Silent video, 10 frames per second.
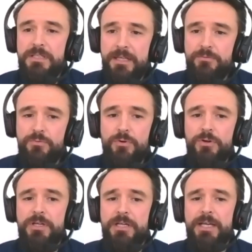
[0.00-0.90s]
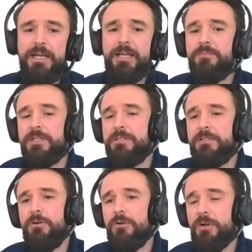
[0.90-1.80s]
the network can
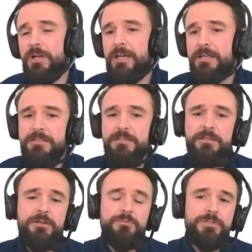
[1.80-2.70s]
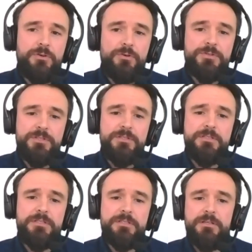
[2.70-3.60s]
better organize the
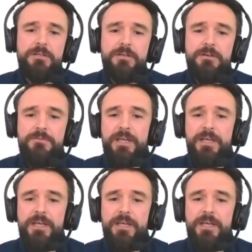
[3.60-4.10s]
resources uh,